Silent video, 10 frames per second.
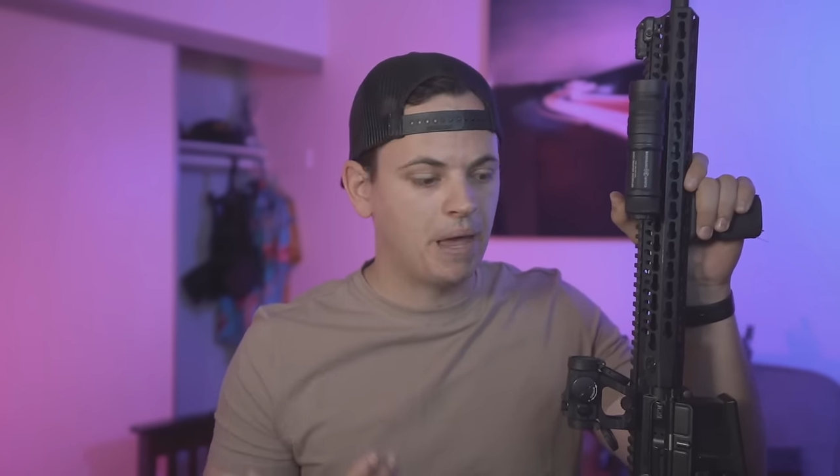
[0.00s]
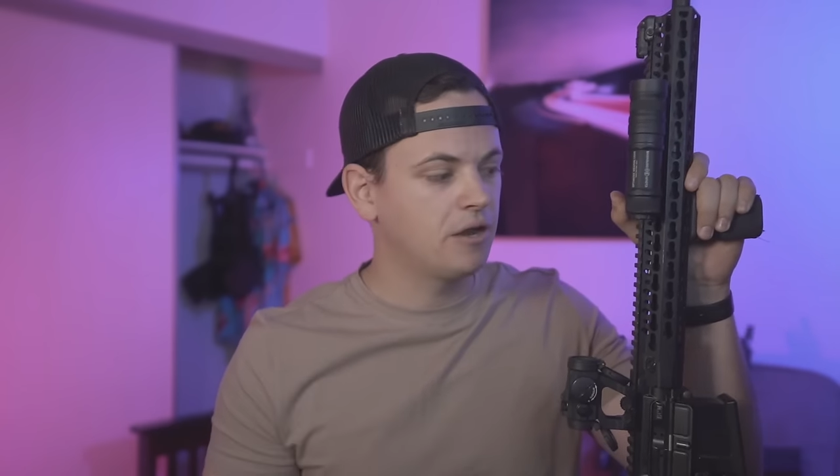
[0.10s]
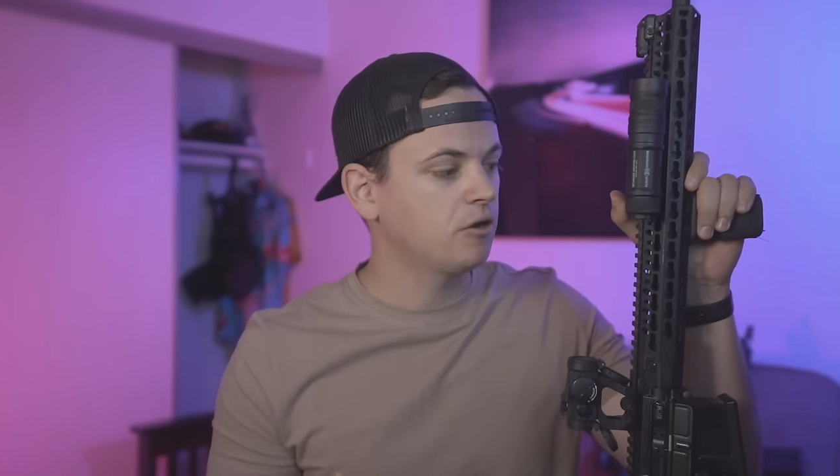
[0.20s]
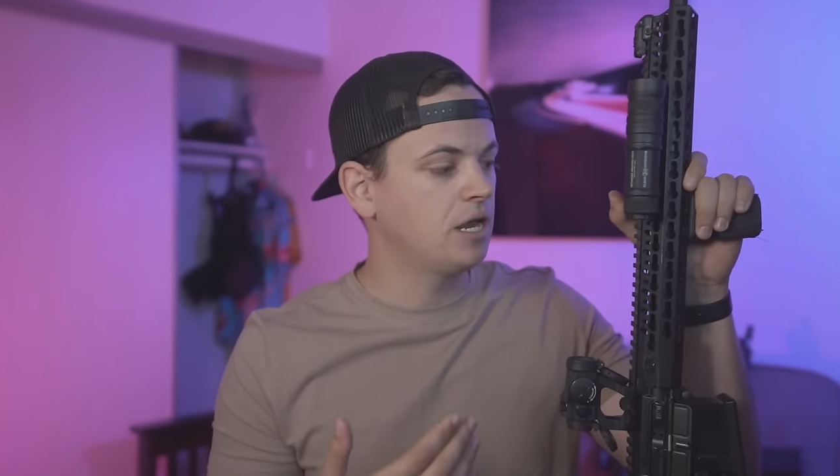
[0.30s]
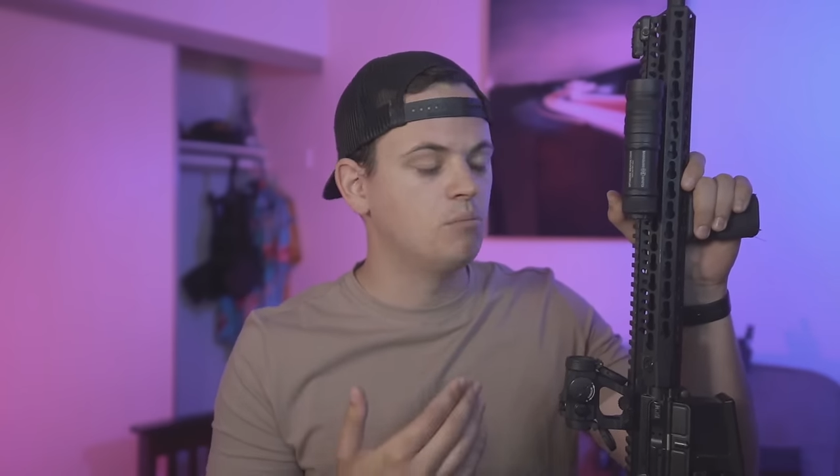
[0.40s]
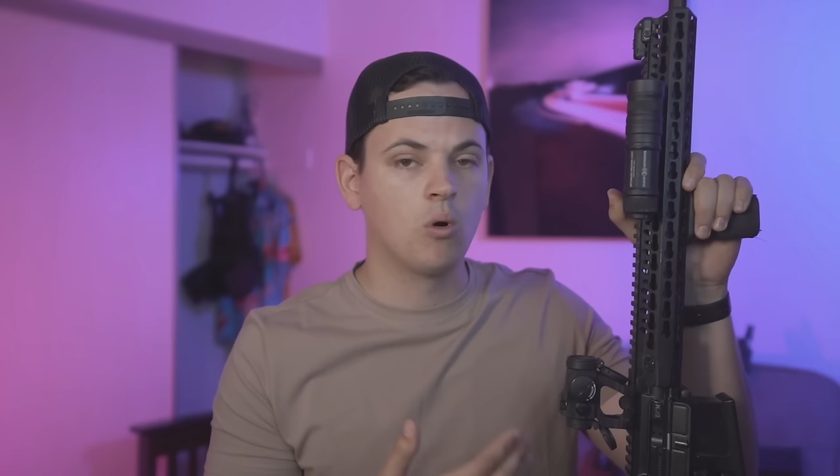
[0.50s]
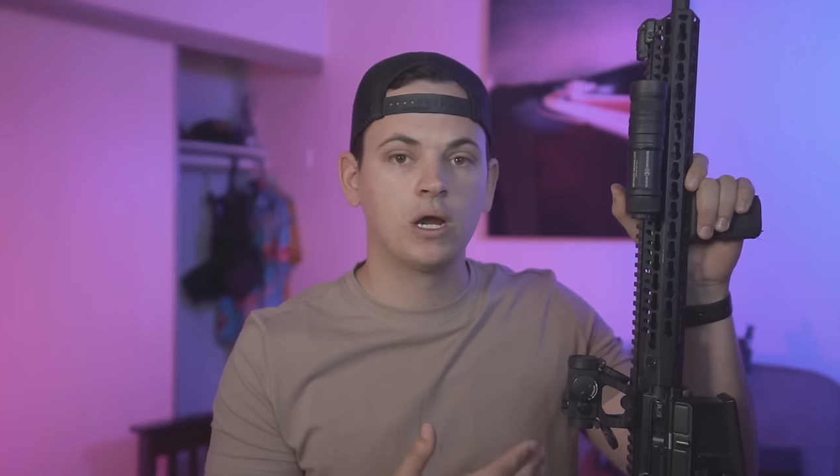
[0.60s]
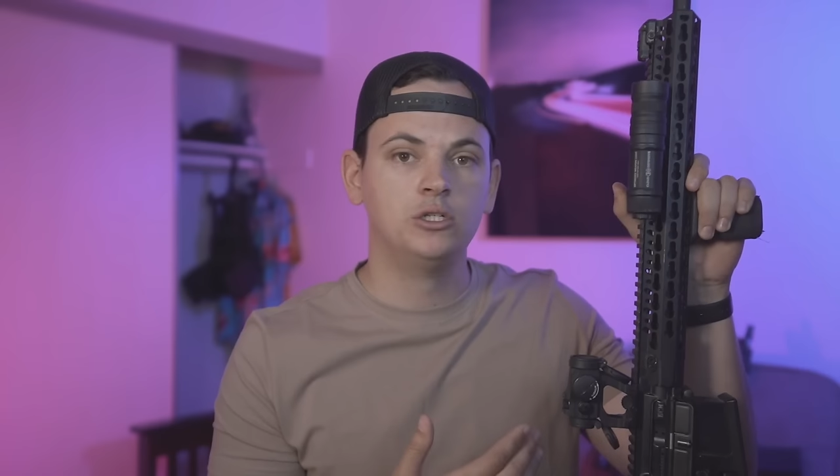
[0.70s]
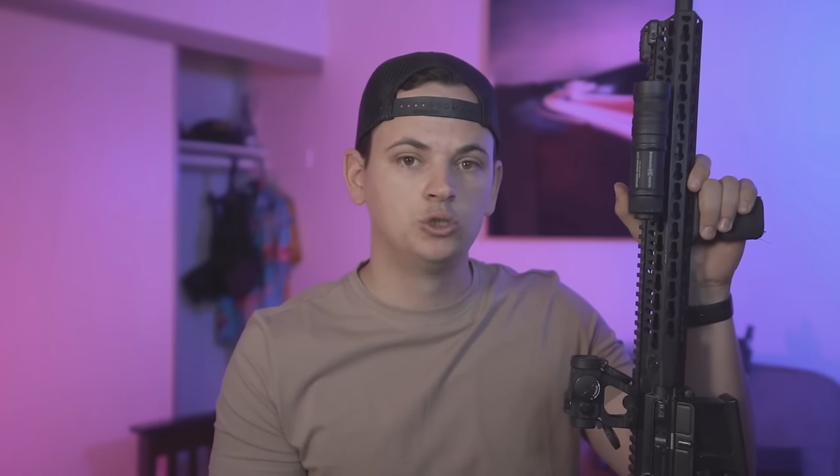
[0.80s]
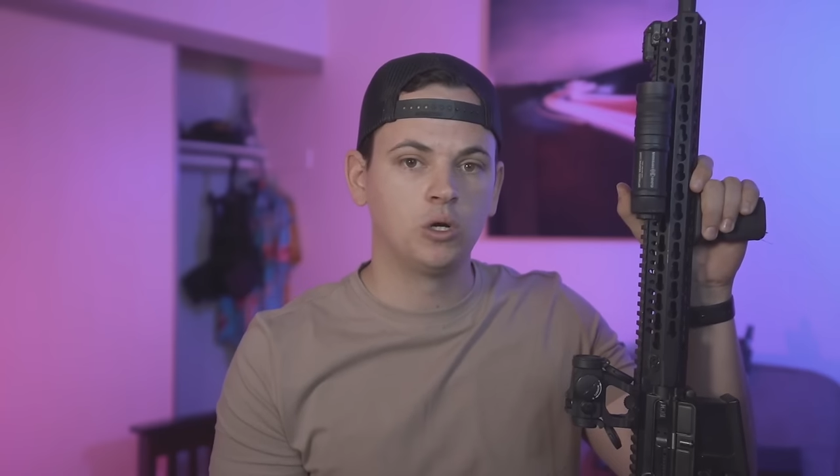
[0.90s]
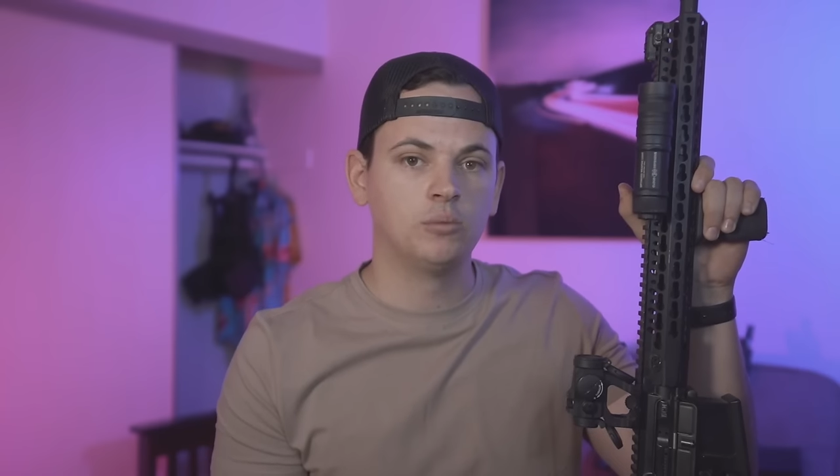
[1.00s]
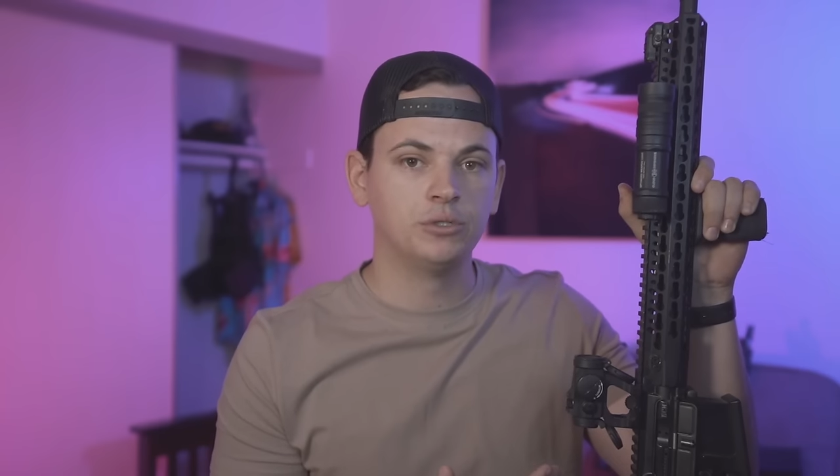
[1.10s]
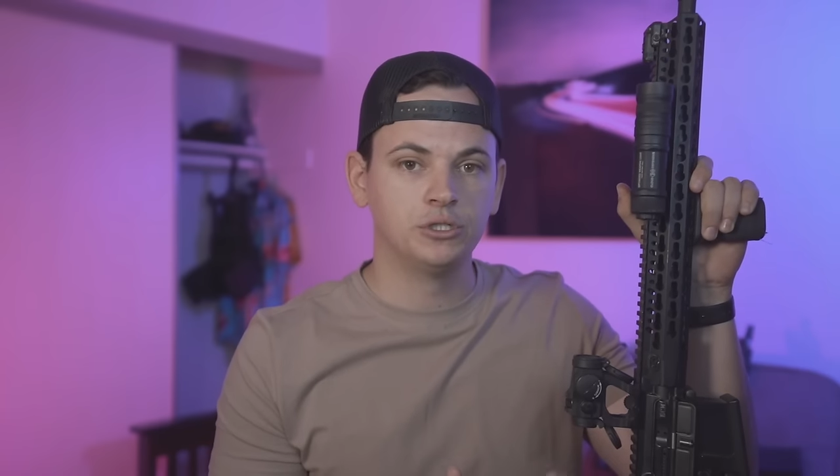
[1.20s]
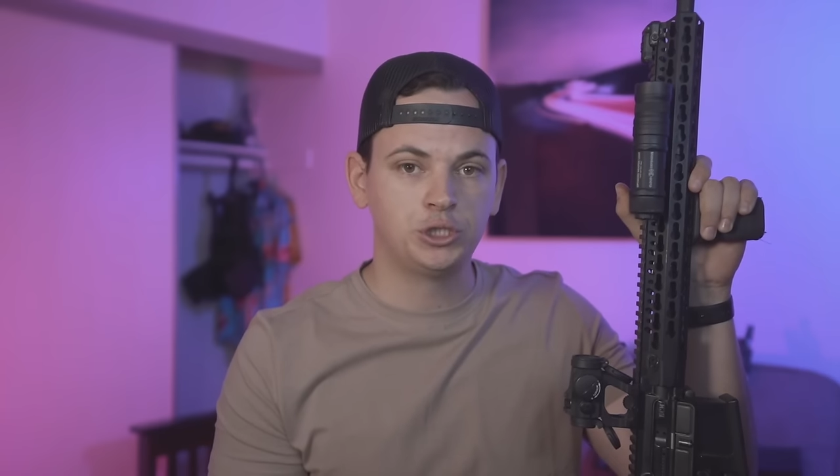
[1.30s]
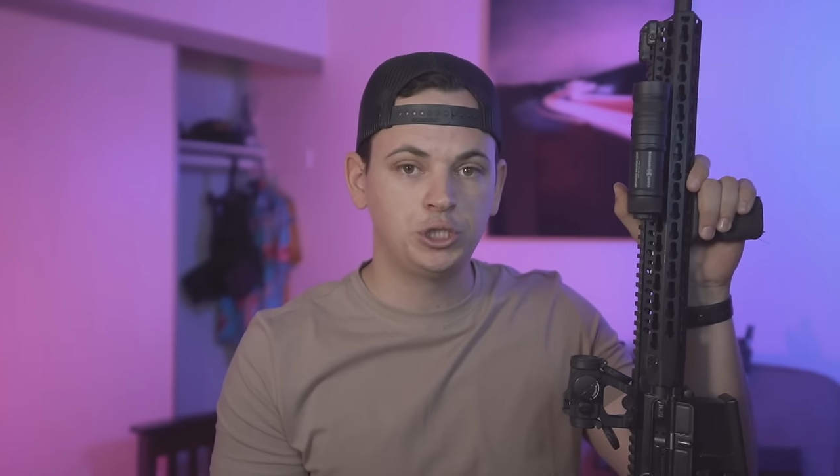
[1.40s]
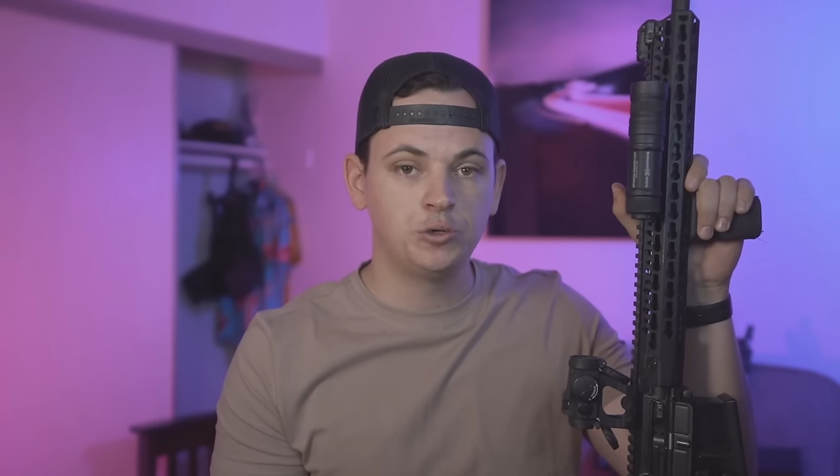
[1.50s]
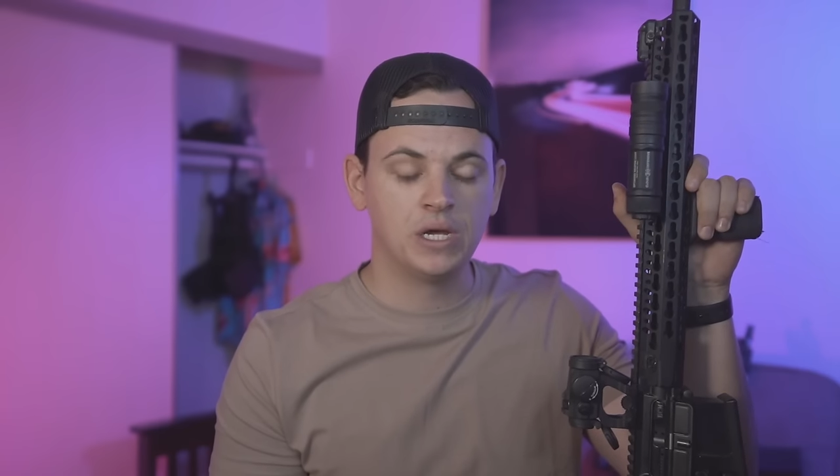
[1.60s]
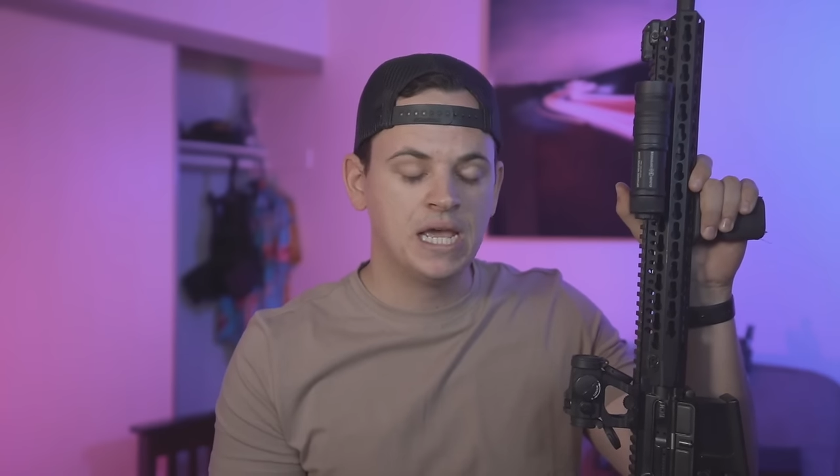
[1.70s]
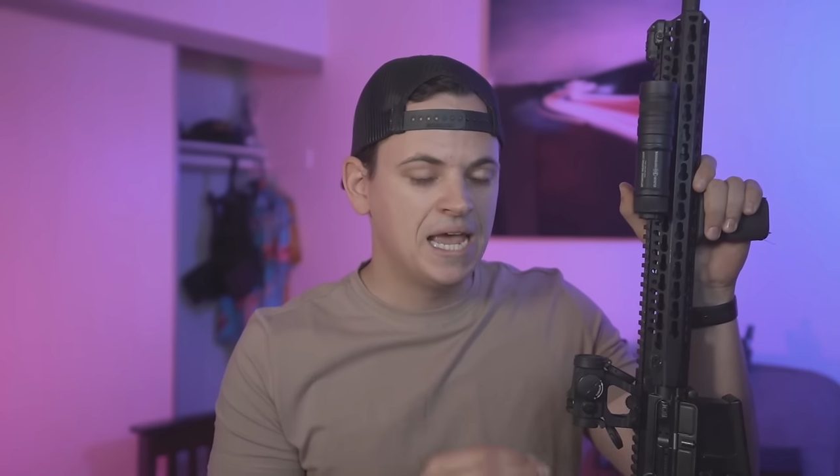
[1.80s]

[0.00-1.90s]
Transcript: better and more enjoyable to shoot.